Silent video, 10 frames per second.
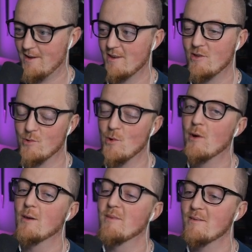And you know
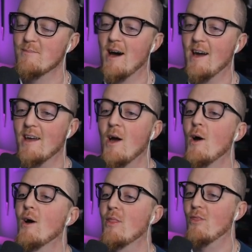what I mean by
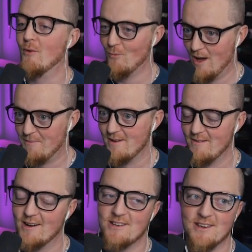the
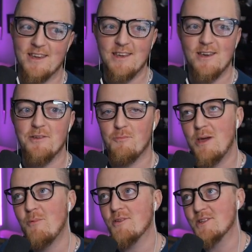weapon. Actually,
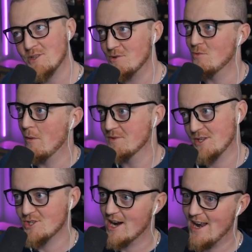he wielded two. One was
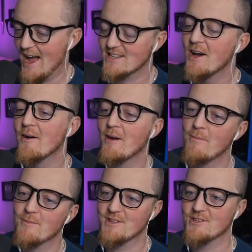a giant axe and
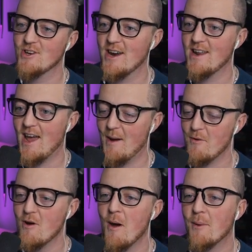one was a giant
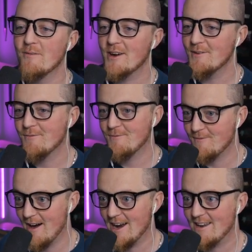hammer. But if I can
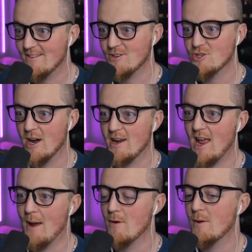find the giant
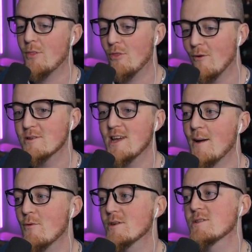hammer, I mean, Thor's
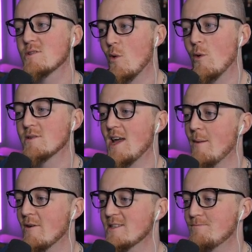hammer is Thor's
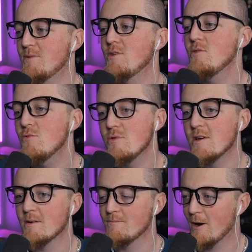hammer. It's
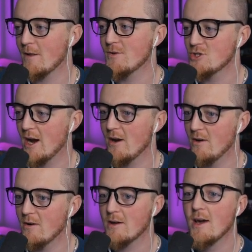puny compared to the giant
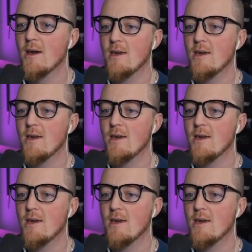Hulk.